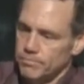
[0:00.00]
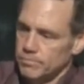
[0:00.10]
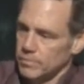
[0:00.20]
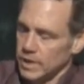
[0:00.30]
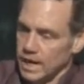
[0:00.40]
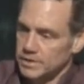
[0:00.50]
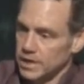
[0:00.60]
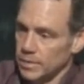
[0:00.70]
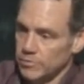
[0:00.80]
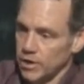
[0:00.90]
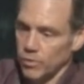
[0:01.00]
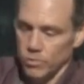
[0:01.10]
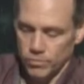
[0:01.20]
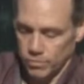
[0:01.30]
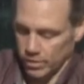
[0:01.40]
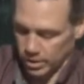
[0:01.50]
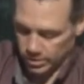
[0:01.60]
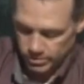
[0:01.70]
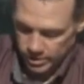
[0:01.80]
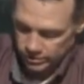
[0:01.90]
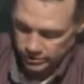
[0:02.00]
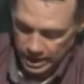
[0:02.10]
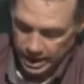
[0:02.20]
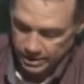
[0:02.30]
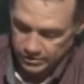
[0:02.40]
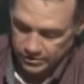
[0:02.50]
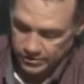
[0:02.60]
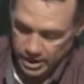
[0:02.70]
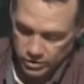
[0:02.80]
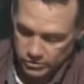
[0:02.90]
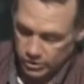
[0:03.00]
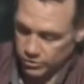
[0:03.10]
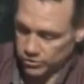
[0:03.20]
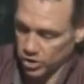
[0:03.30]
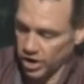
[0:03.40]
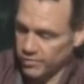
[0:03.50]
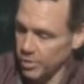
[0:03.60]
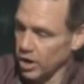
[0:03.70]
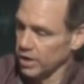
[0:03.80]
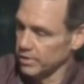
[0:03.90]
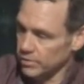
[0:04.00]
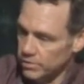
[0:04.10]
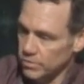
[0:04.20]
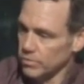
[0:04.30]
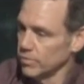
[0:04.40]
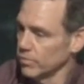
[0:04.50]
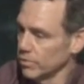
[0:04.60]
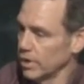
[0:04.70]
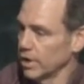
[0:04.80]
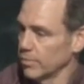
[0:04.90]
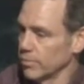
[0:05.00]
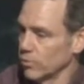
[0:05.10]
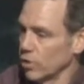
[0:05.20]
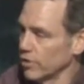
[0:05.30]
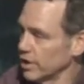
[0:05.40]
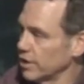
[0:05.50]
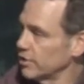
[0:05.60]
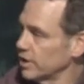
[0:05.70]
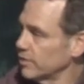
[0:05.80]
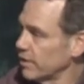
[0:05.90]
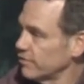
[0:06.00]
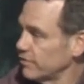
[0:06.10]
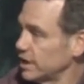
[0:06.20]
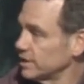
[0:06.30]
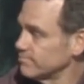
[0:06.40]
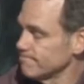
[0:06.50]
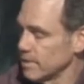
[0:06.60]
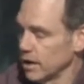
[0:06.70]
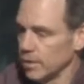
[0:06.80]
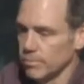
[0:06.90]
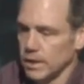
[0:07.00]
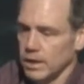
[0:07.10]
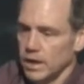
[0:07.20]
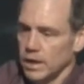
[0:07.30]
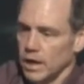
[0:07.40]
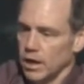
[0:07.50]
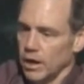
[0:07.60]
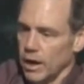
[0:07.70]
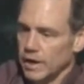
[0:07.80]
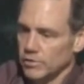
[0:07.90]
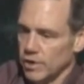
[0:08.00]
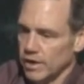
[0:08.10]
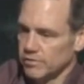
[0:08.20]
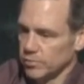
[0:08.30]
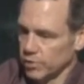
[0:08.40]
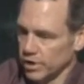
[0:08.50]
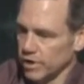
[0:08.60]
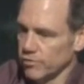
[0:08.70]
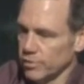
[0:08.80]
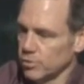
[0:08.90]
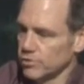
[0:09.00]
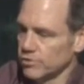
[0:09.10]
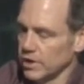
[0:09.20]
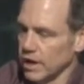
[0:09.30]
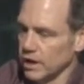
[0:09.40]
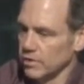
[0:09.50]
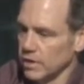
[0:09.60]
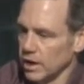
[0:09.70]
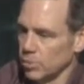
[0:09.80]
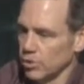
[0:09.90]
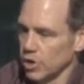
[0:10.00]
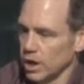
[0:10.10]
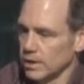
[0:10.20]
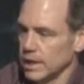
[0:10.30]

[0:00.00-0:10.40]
a lot of times, I'll, um, as odd as this sounds, I'll use a golf ball and um, roll that underneath my mm-hmm. feet. Um, uh, I do have some recovery boots that I that I put on